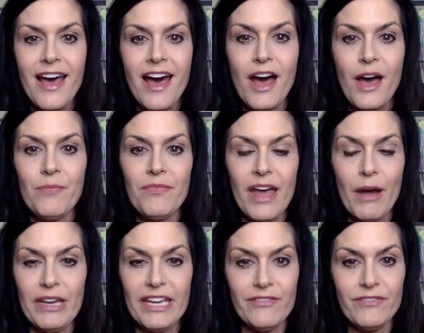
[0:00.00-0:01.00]
um, that
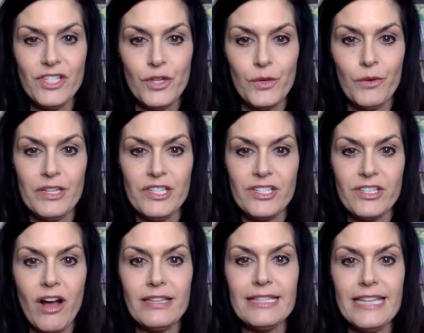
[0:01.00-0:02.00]
we give to, which is
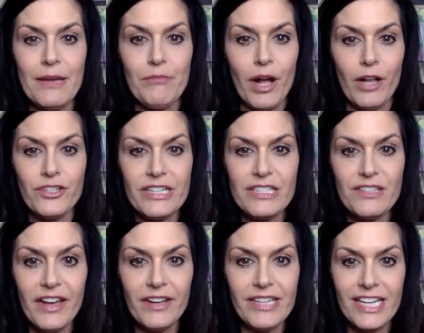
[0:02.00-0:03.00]
called St. Baldrick's
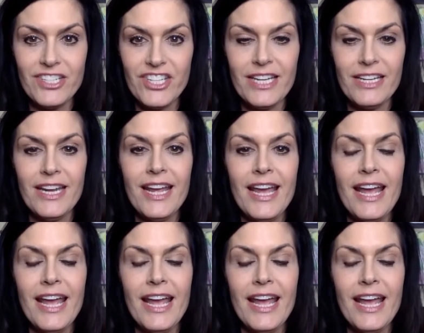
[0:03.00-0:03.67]
Foundation.